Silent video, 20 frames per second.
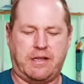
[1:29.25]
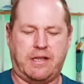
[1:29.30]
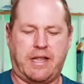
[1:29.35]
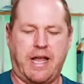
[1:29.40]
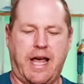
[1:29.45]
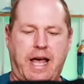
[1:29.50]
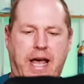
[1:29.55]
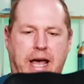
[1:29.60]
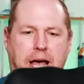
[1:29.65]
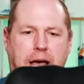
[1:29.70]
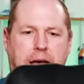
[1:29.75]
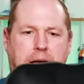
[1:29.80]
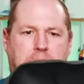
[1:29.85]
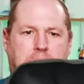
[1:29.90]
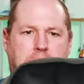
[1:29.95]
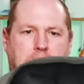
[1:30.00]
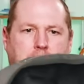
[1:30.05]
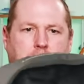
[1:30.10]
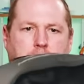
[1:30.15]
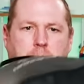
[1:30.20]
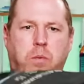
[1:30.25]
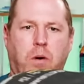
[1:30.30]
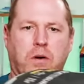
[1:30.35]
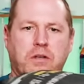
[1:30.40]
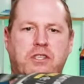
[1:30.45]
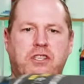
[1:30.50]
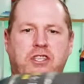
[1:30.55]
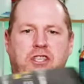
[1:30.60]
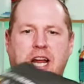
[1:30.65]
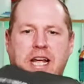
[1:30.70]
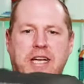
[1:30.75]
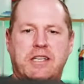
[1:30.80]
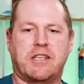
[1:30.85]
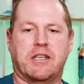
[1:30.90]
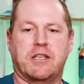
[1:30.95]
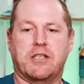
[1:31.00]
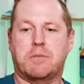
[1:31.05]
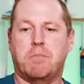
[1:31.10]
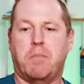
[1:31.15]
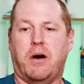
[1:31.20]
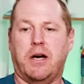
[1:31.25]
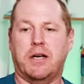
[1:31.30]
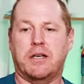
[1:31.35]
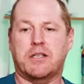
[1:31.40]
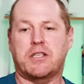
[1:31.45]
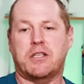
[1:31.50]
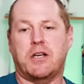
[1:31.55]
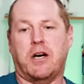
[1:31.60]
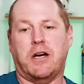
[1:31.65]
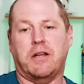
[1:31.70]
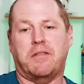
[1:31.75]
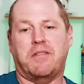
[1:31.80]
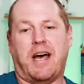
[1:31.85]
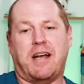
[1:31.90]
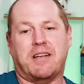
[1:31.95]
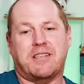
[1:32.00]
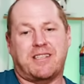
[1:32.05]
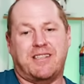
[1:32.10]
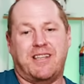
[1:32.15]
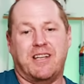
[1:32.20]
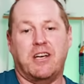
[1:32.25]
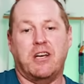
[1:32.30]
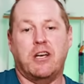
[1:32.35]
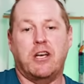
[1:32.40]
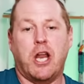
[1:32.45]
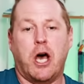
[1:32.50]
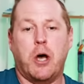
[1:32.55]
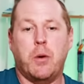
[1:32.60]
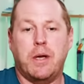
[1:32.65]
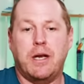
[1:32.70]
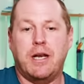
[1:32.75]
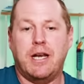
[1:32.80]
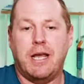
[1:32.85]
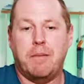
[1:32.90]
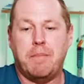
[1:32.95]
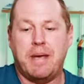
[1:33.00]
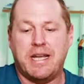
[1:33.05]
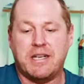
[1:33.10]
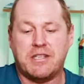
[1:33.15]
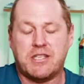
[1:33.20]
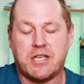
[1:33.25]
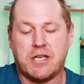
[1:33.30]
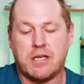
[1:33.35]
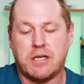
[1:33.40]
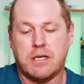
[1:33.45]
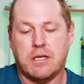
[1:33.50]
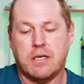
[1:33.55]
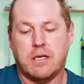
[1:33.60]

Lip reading: they're what's stated as -9, that's the lower limit.